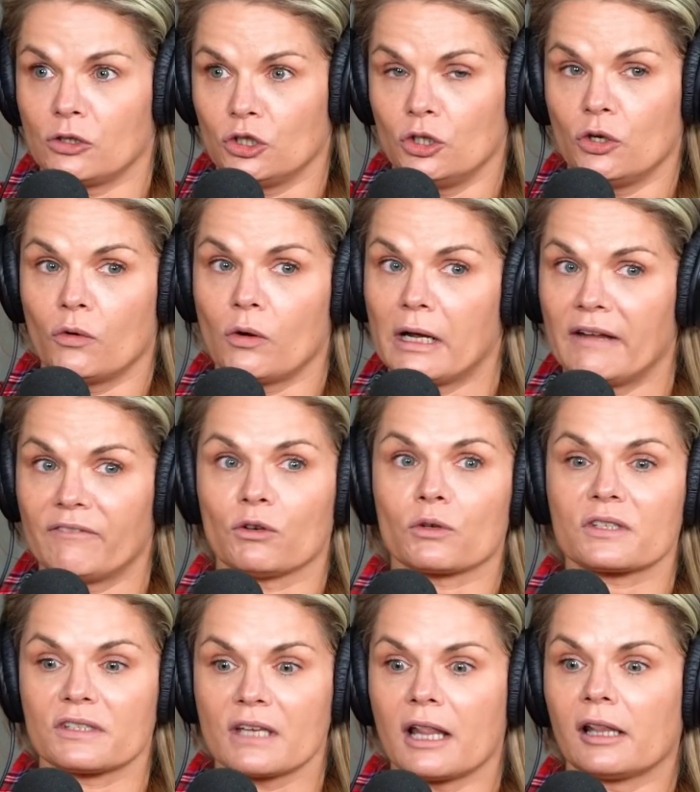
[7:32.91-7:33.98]
you know, if
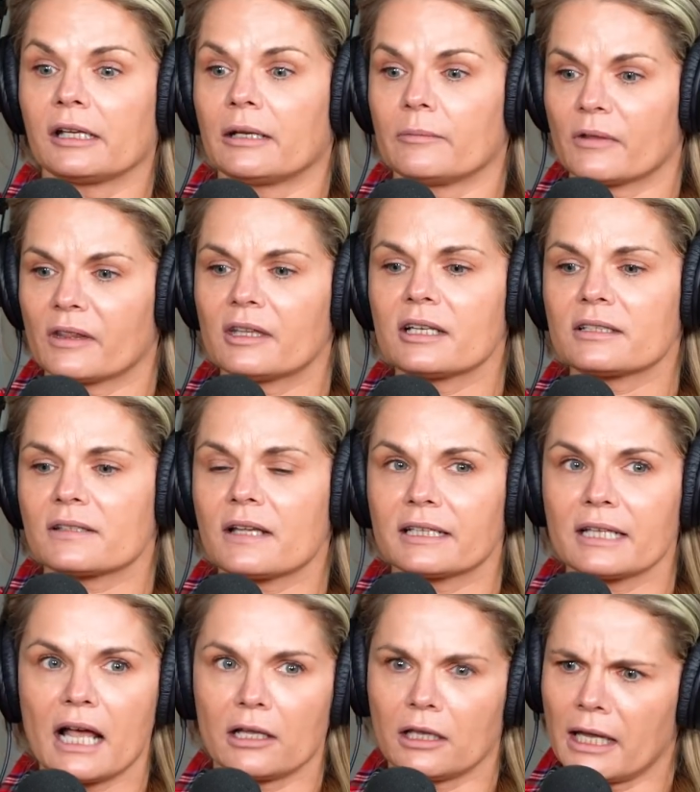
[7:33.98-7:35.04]
you're selling them, things
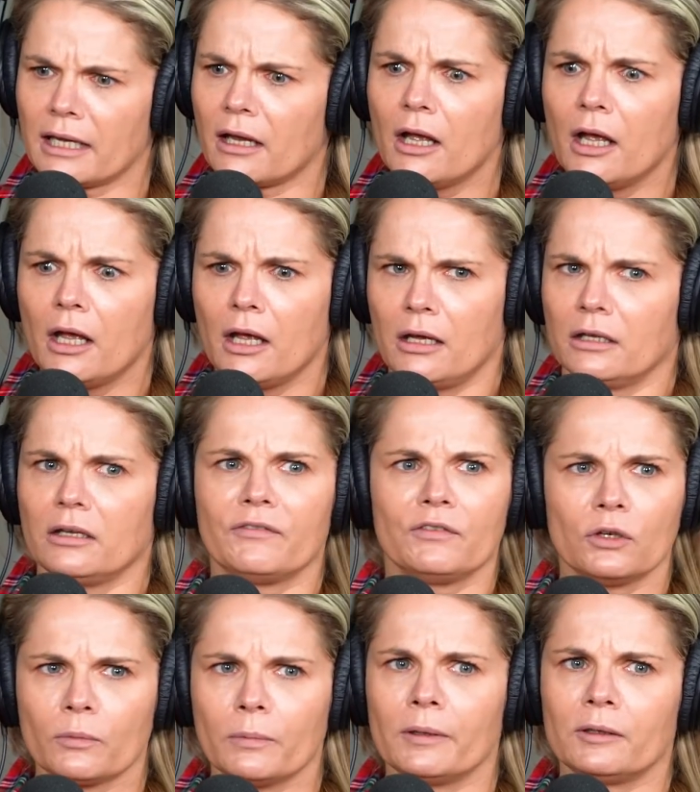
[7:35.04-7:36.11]
like that. Like, if
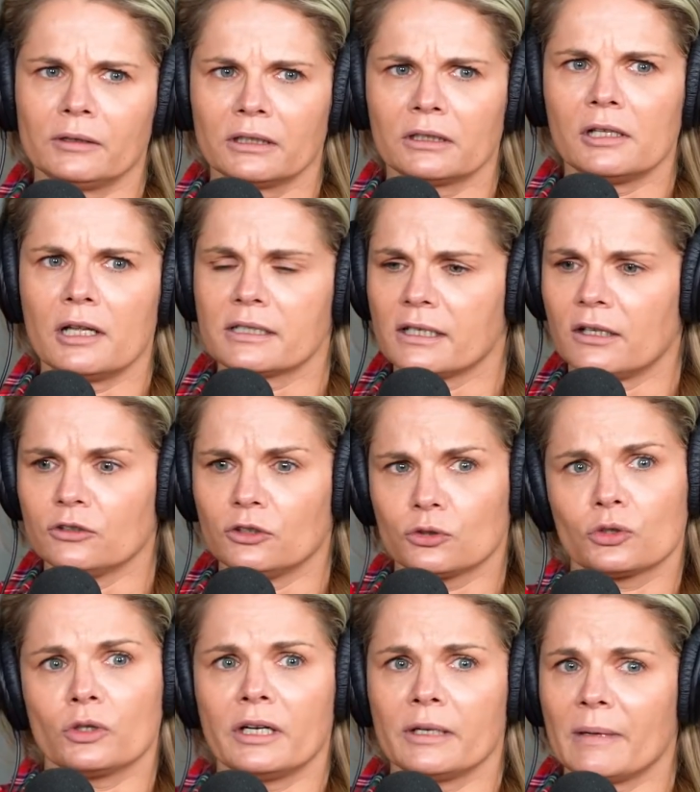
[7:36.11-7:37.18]
you're building a clientele,
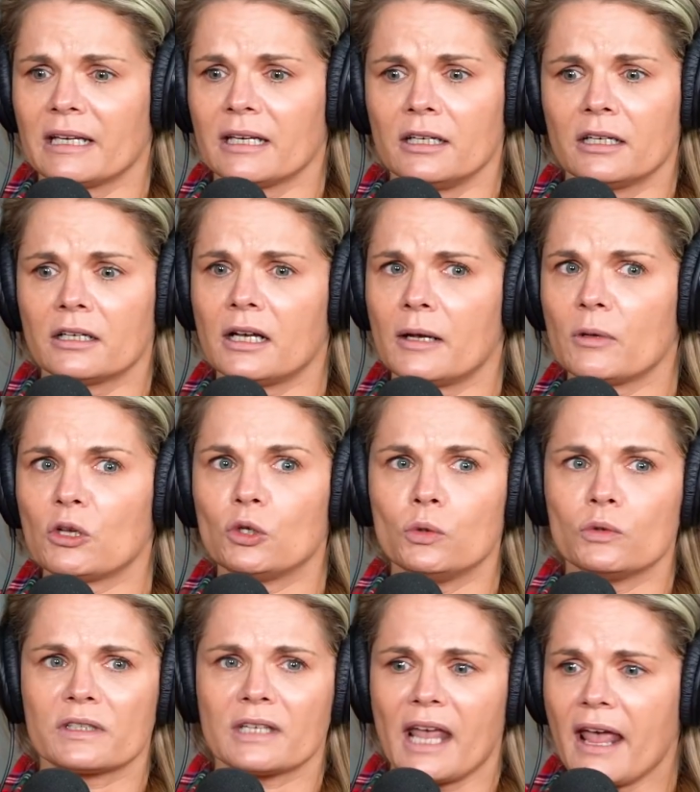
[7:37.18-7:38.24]
you're trying to make an income,
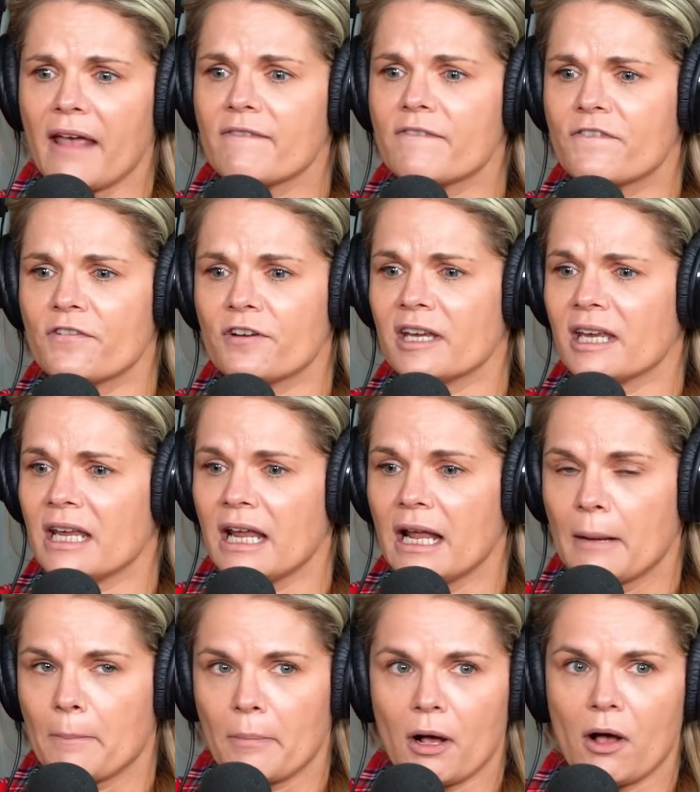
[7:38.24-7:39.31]
use every
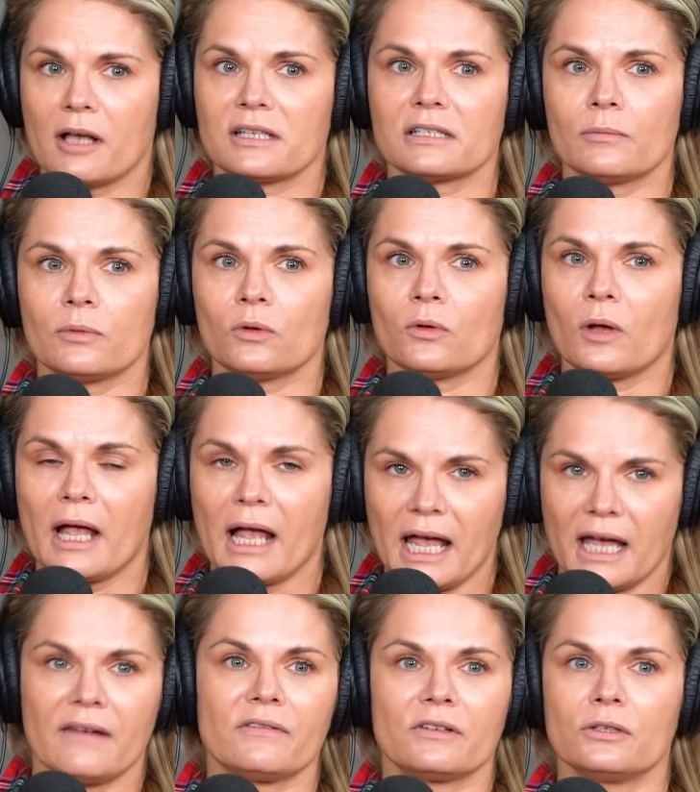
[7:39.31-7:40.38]
possible Absolutely.
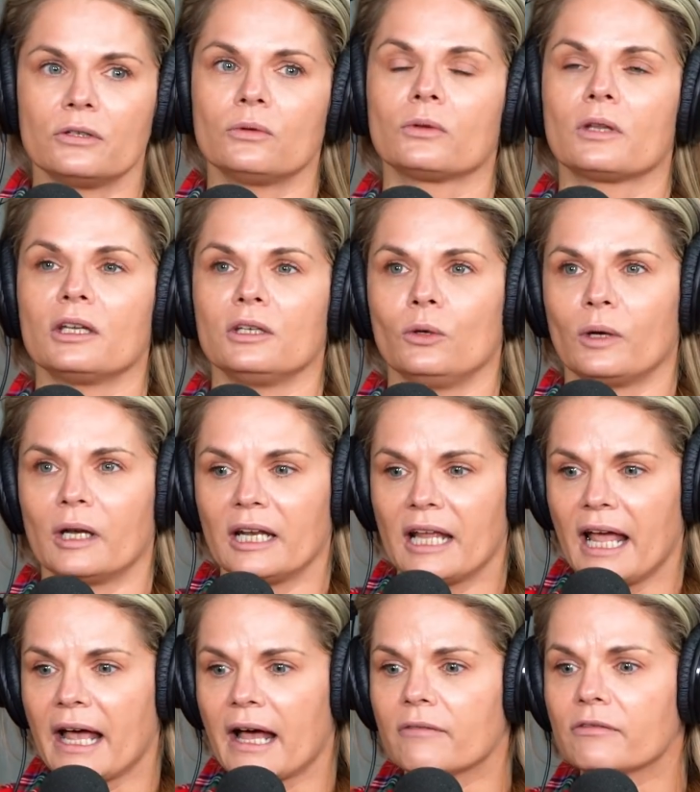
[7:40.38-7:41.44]
avenue that you can
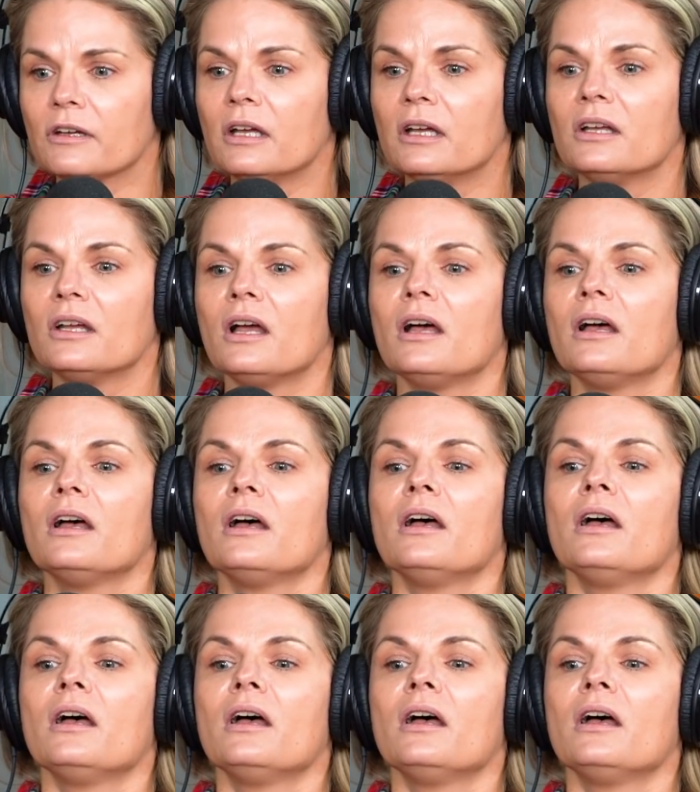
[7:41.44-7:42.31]
have. Correct.